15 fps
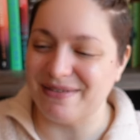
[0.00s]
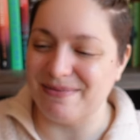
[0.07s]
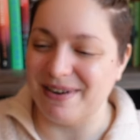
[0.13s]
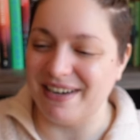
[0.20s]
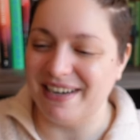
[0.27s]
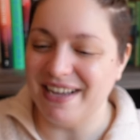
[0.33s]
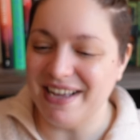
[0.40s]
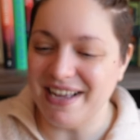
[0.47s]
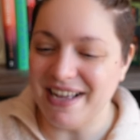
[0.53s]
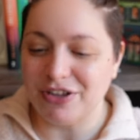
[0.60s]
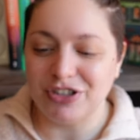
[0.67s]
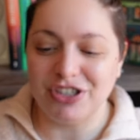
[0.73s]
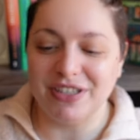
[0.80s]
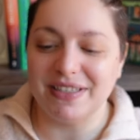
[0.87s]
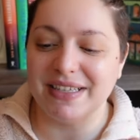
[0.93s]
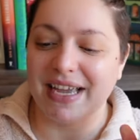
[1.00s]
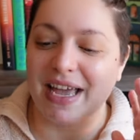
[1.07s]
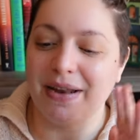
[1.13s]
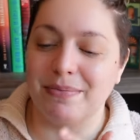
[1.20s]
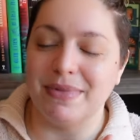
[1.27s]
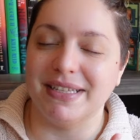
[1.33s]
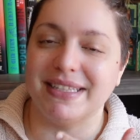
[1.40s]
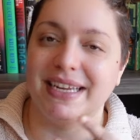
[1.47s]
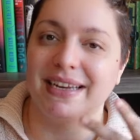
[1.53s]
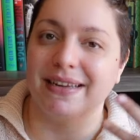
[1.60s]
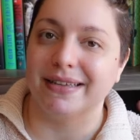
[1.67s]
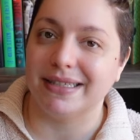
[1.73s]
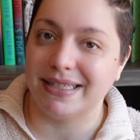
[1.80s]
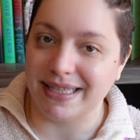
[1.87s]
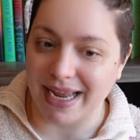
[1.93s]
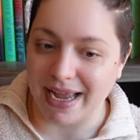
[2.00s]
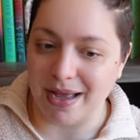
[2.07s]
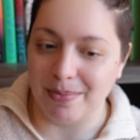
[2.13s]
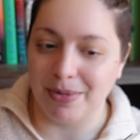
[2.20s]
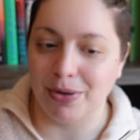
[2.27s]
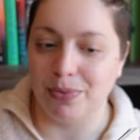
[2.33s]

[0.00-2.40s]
Come on. She's again missing Sam,